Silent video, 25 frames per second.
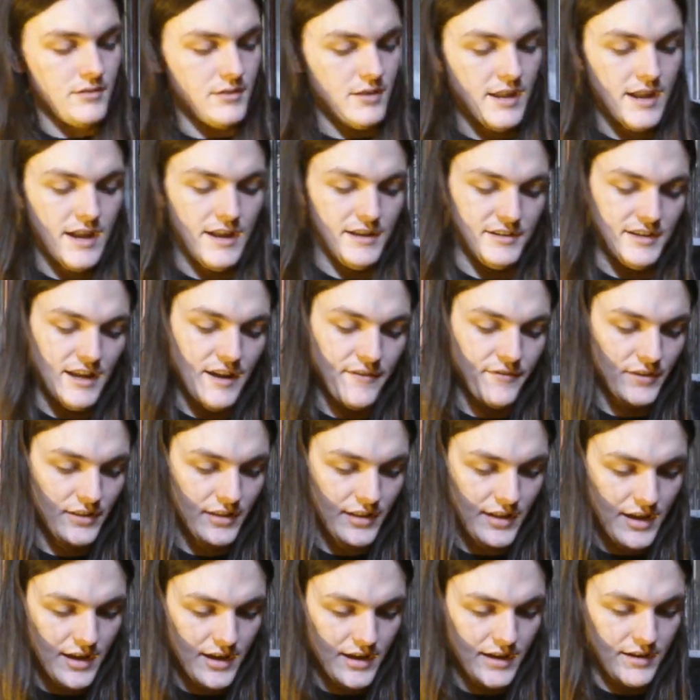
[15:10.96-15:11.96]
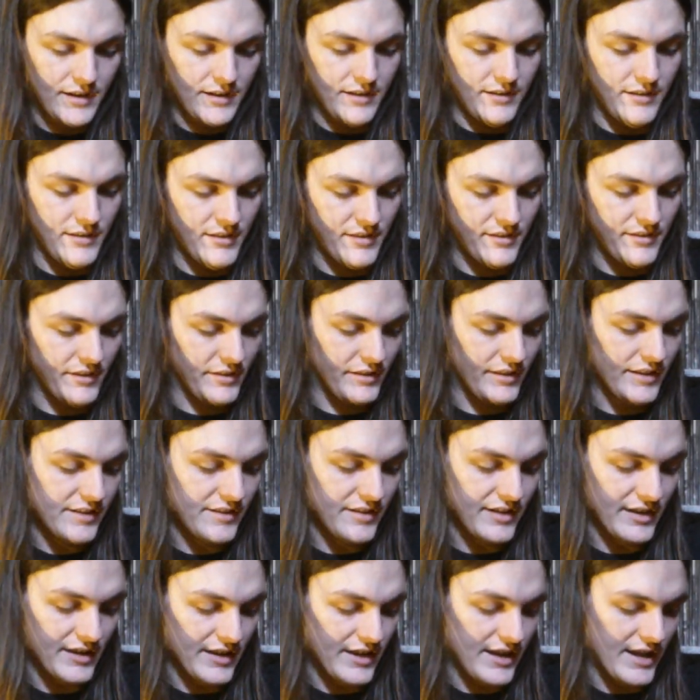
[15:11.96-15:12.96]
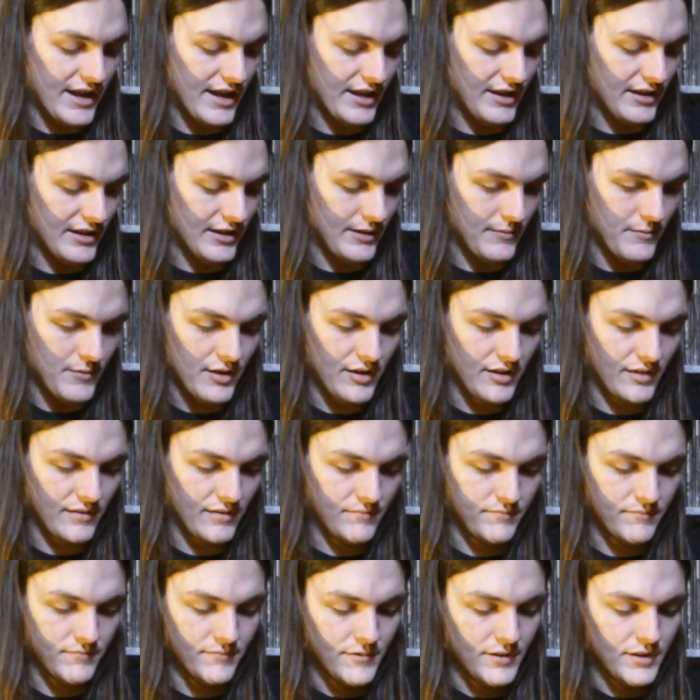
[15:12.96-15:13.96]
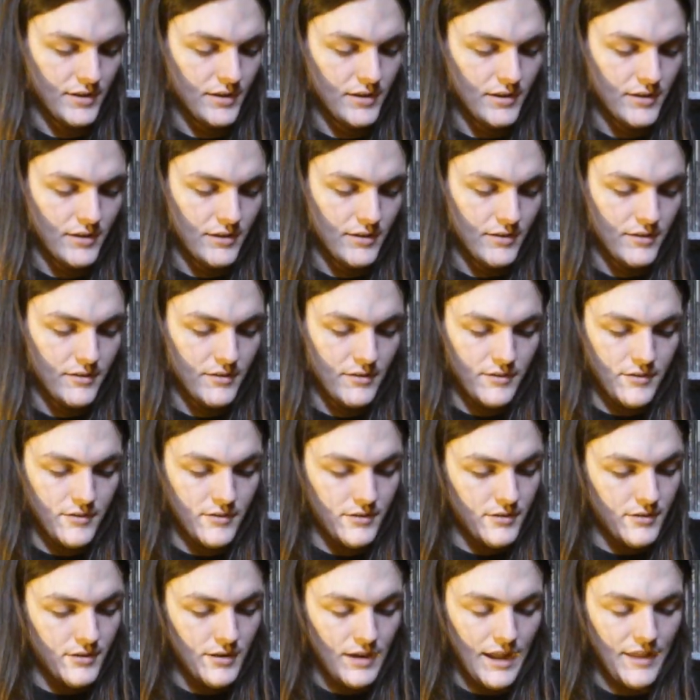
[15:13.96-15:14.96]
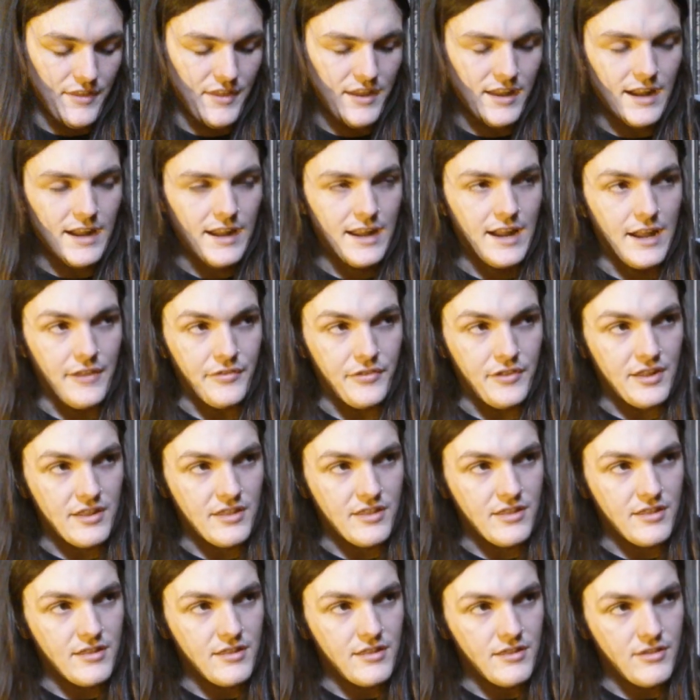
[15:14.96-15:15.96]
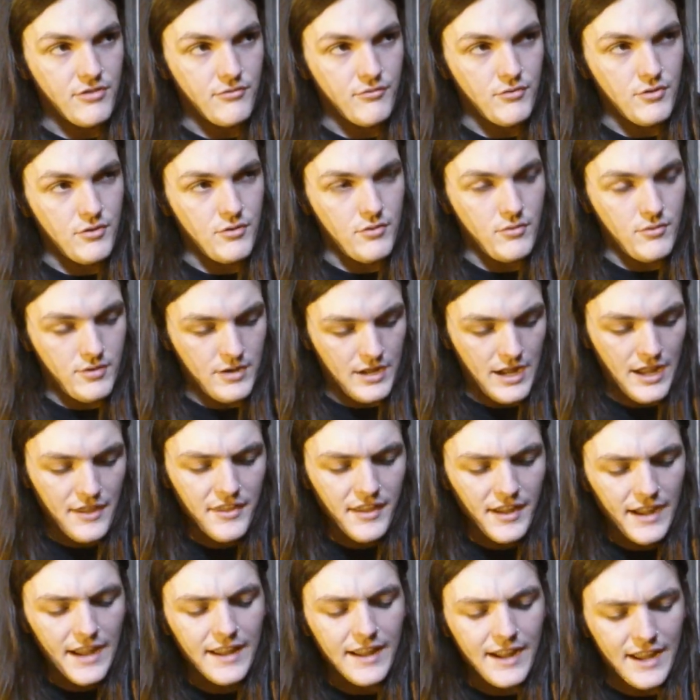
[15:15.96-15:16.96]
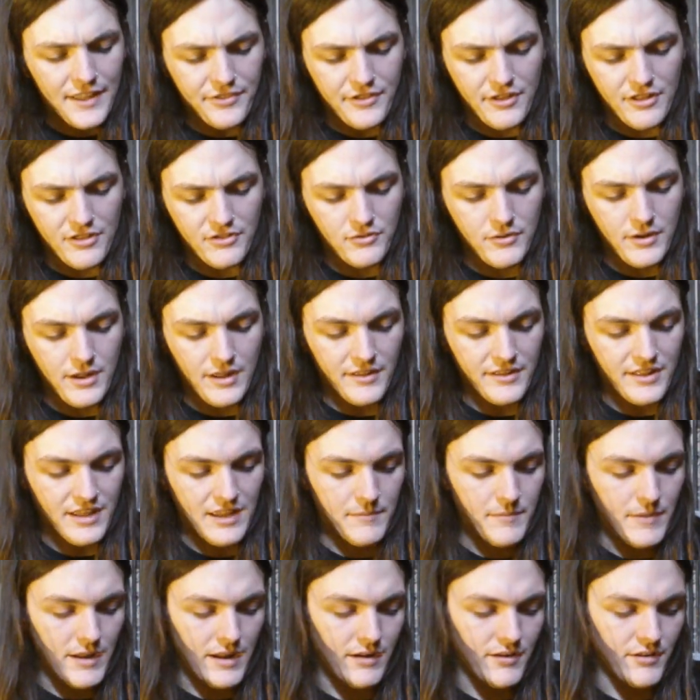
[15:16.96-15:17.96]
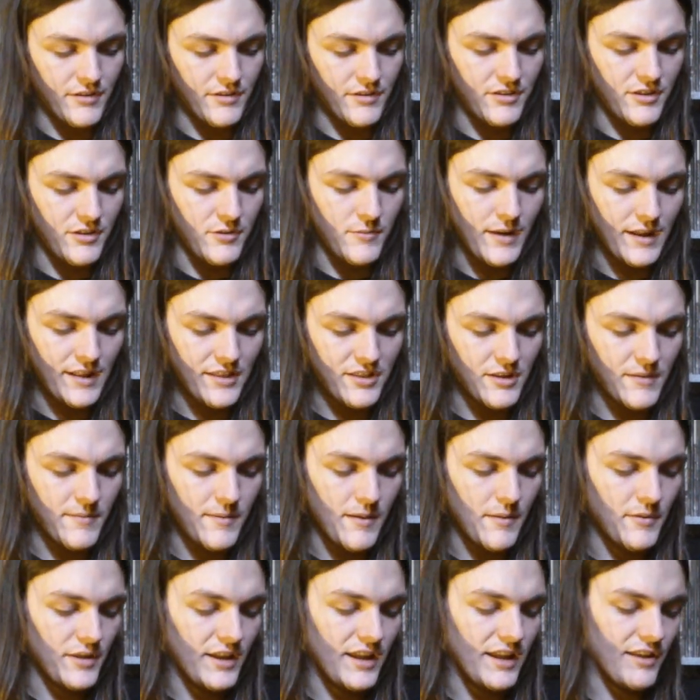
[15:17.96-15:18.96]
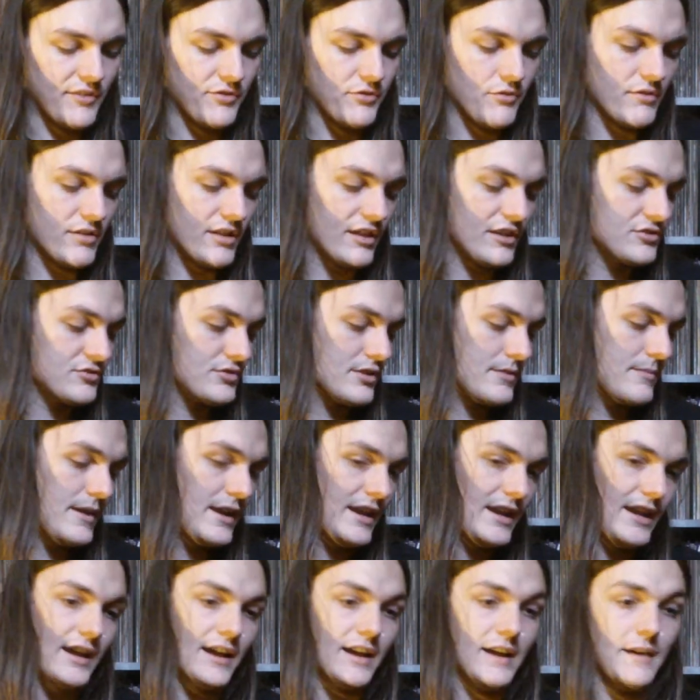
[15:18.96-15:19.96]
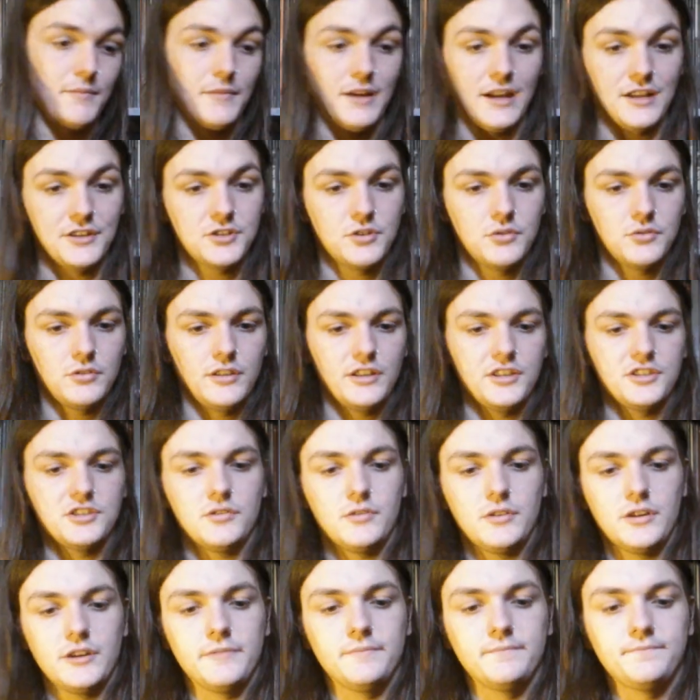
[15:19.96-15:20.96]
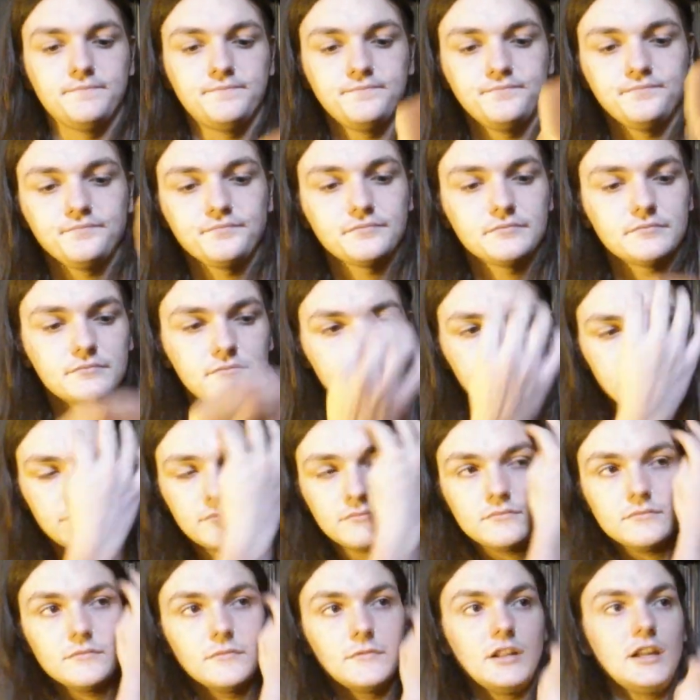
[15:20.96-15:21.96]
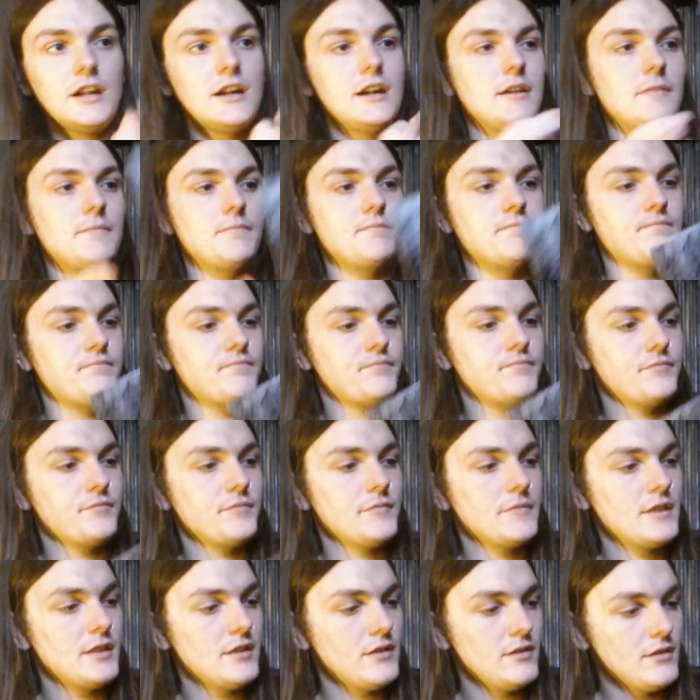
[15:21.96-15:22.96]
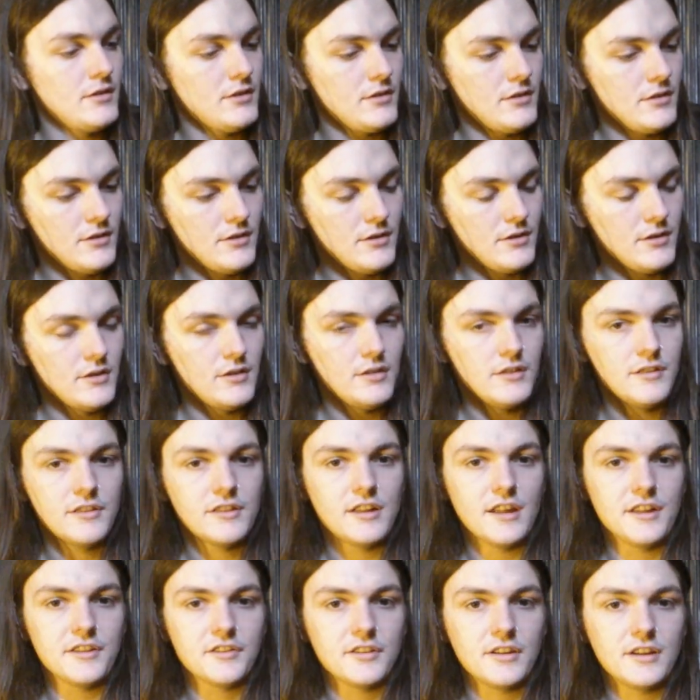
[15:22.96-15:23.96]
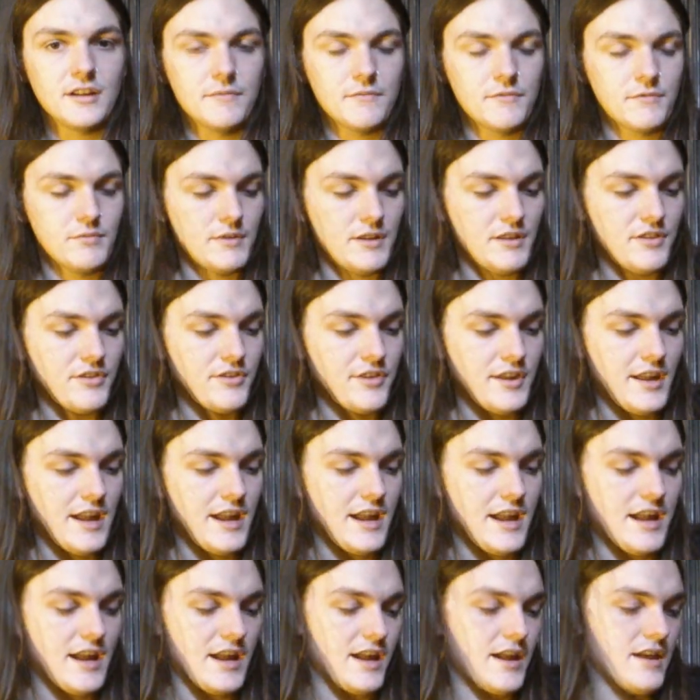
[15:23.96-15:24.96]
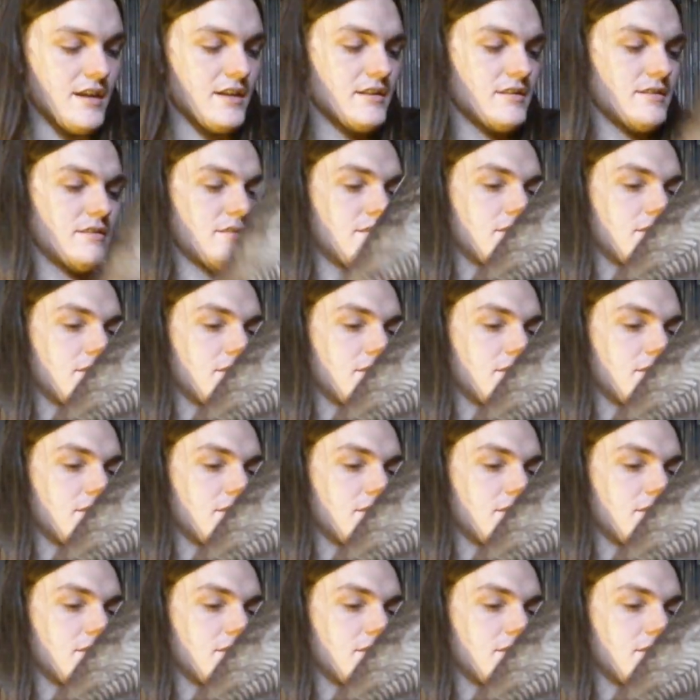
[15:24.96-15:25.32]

yeah, definitely uh, still easy to get. Um, you can, I think I got this through, I think I got this through Hell's Headbangers. You might still be able to get it through Century Media, I'm not totally sure. Um, this also comes with a